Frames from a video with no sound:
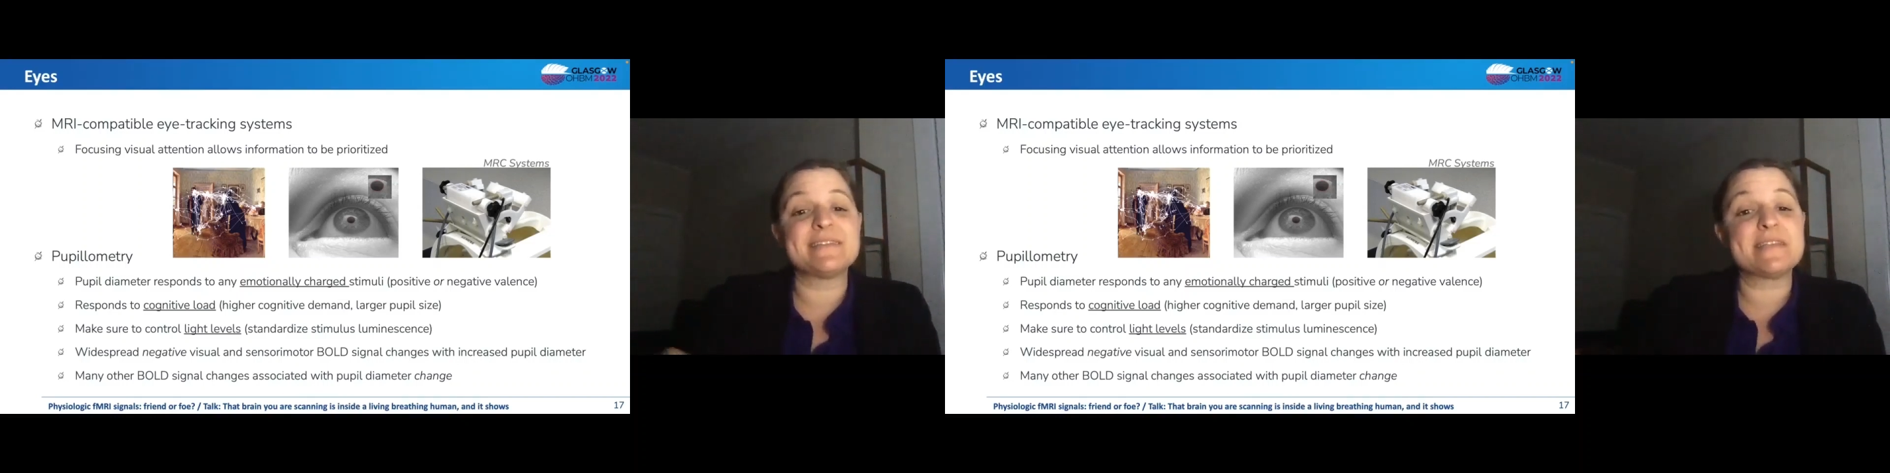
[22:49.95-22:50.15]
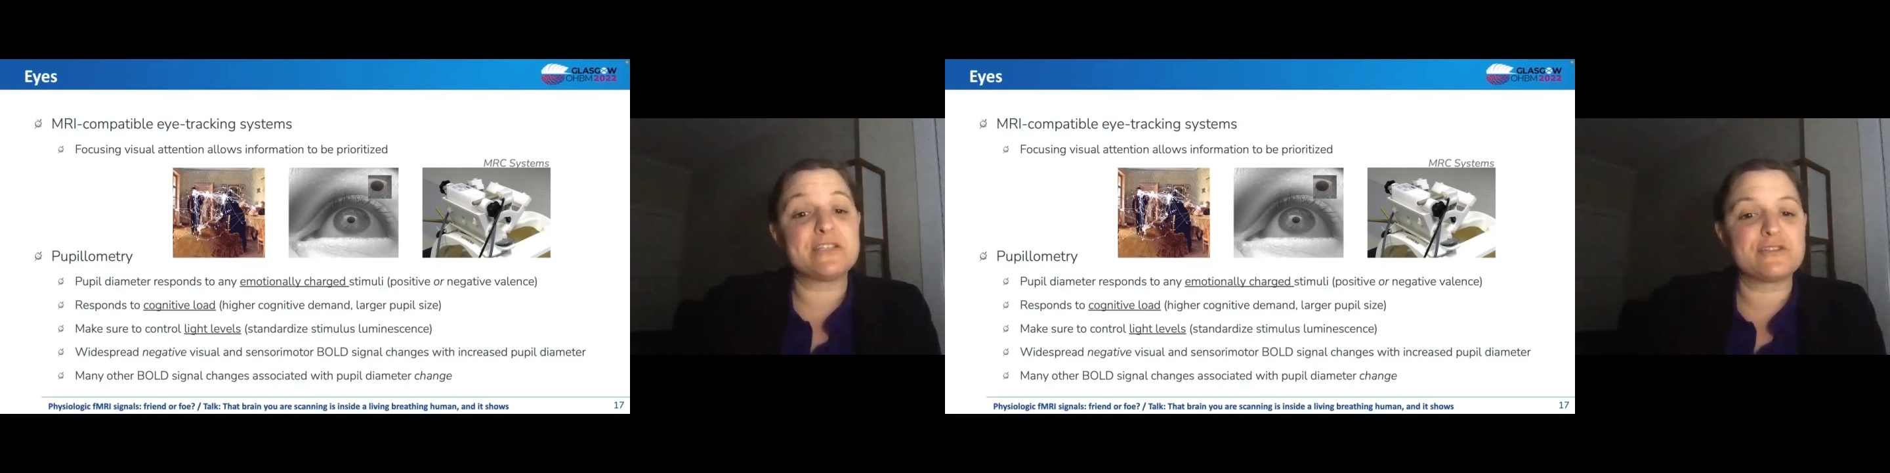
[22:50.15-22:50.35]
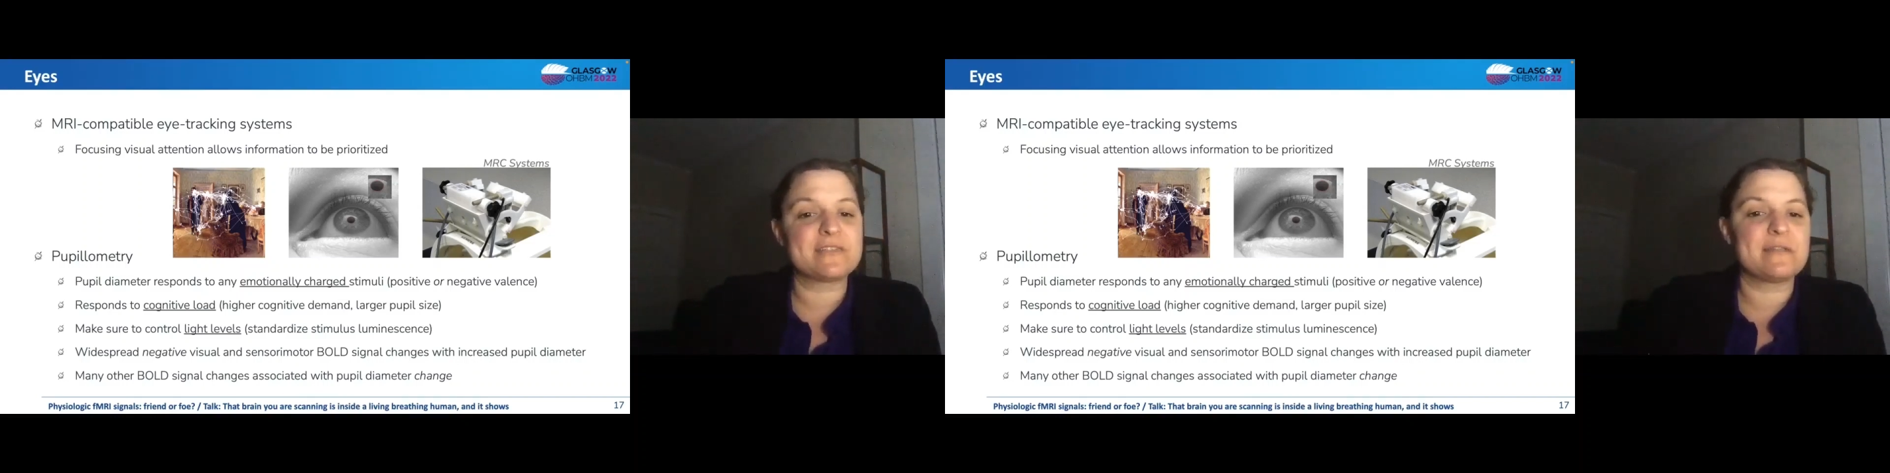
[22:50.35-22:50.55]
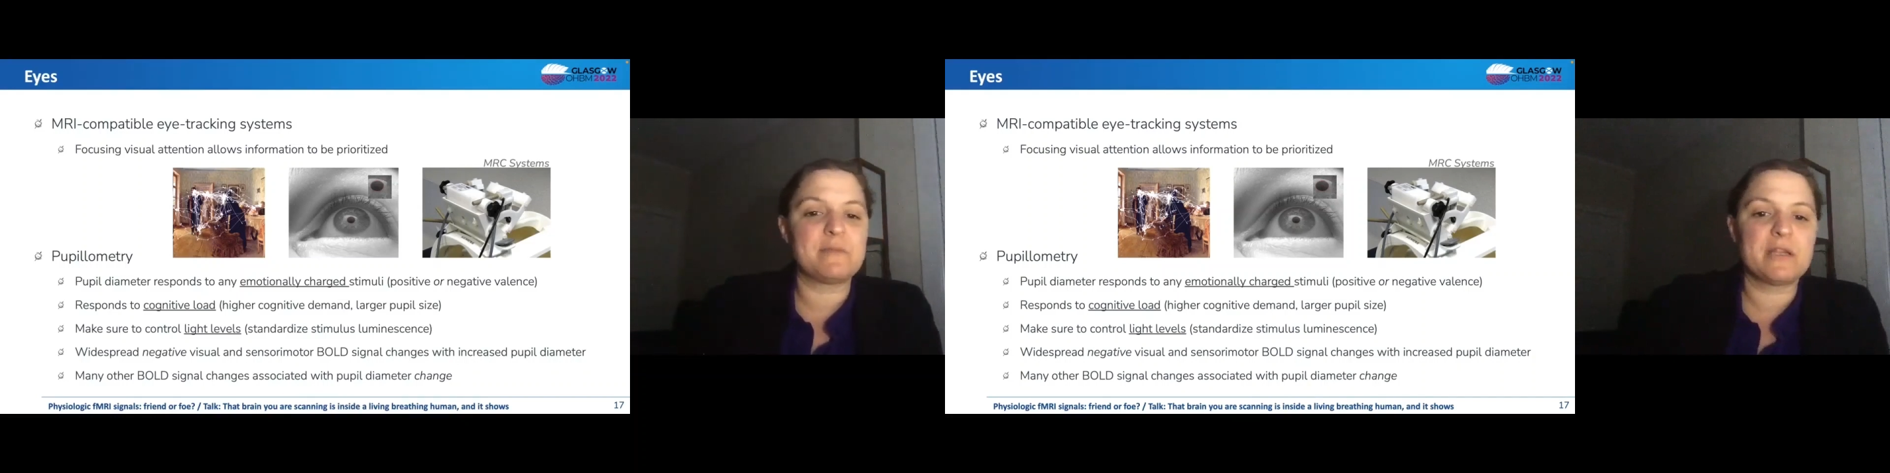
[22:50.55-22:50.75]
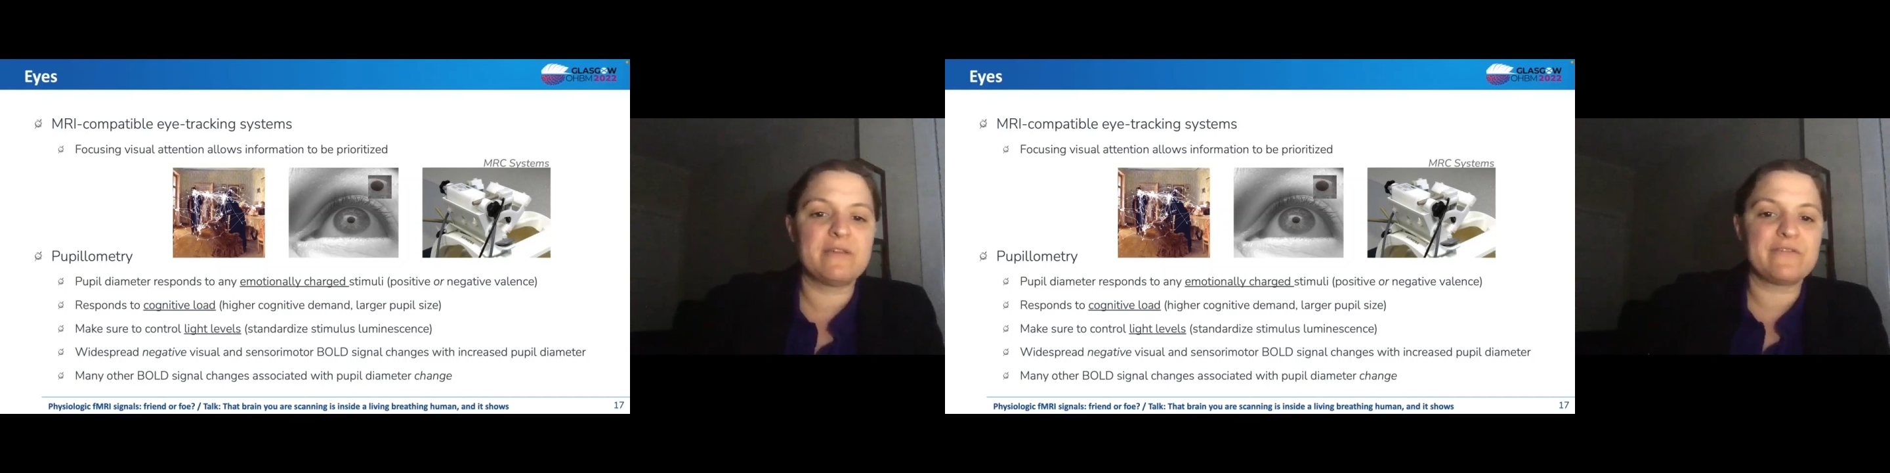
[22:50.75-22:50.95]
in your
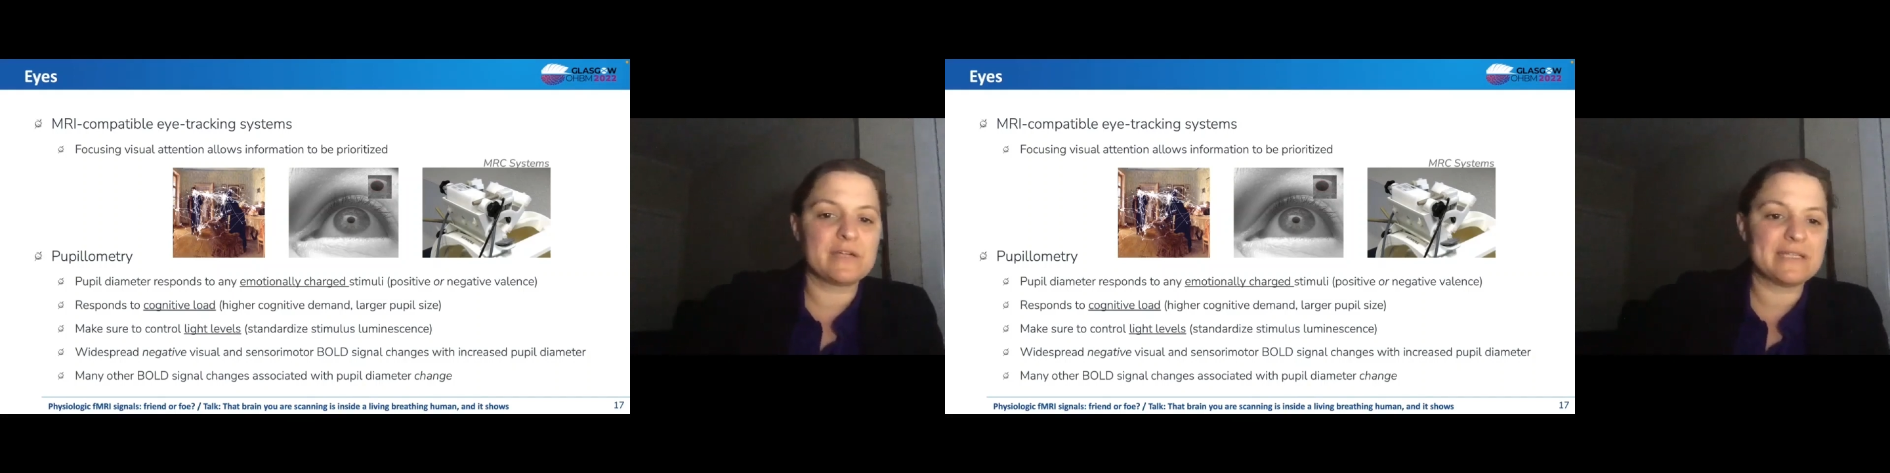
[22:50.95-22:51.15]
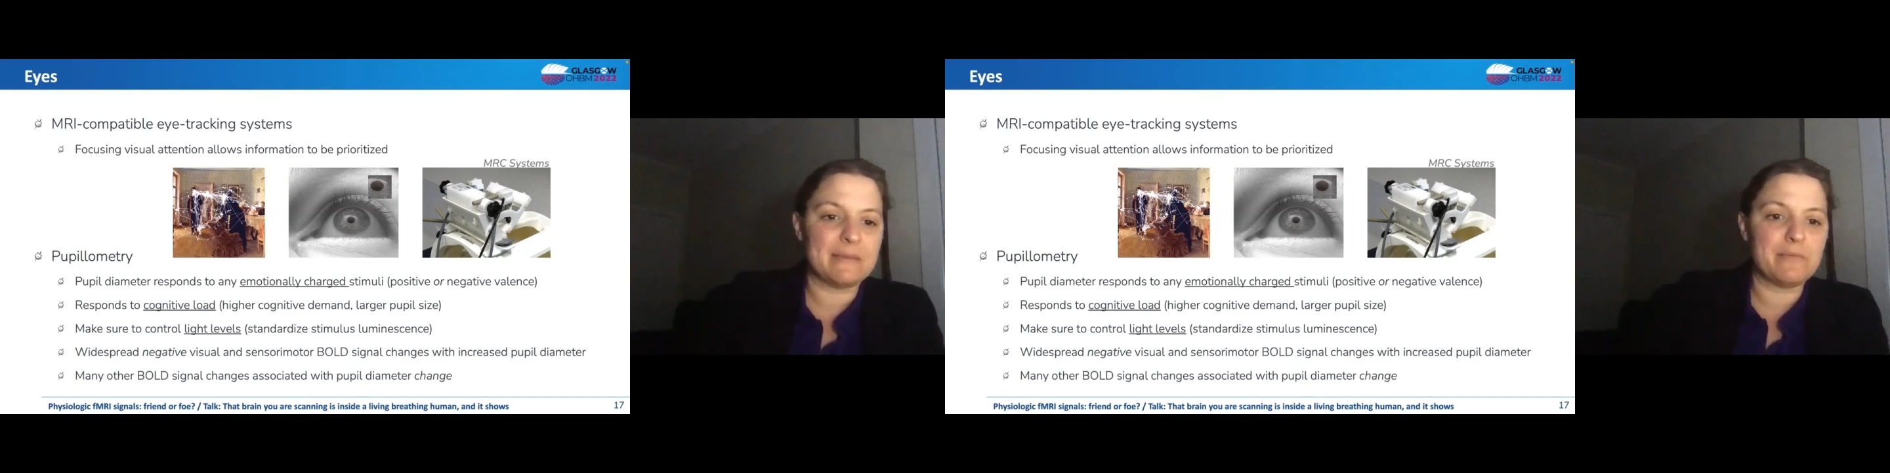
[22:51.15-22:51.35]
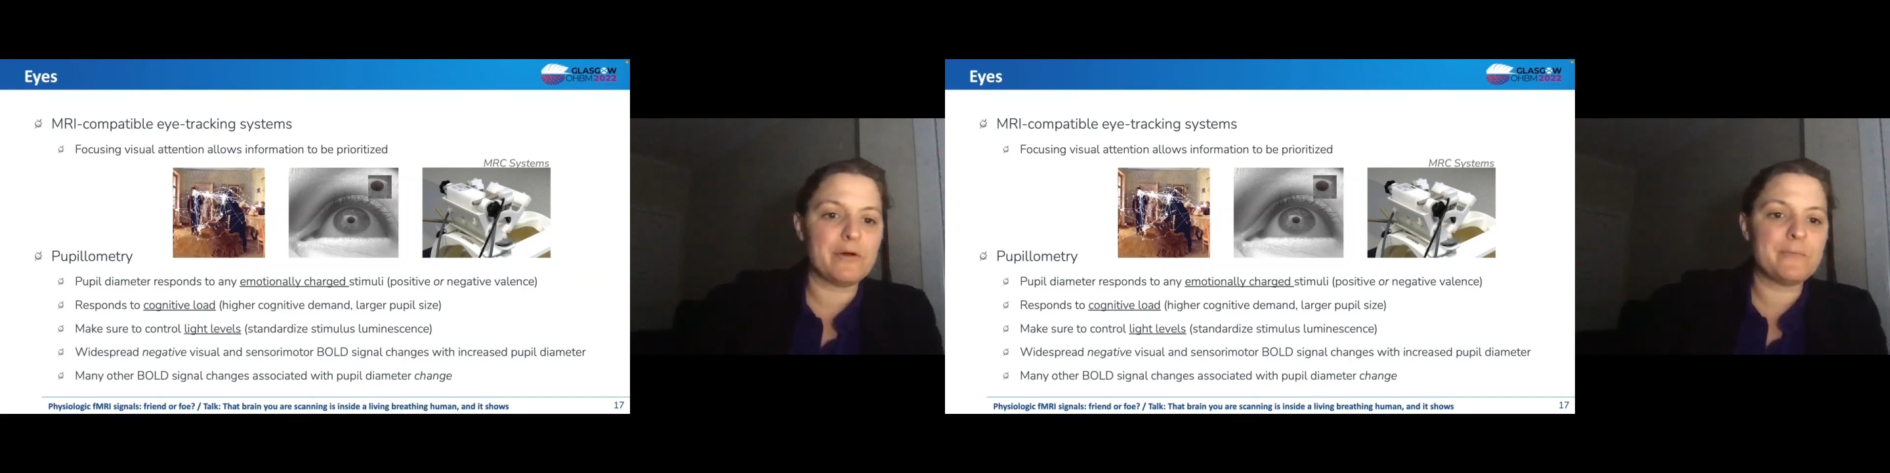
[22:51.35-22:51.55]
stimuli, for example.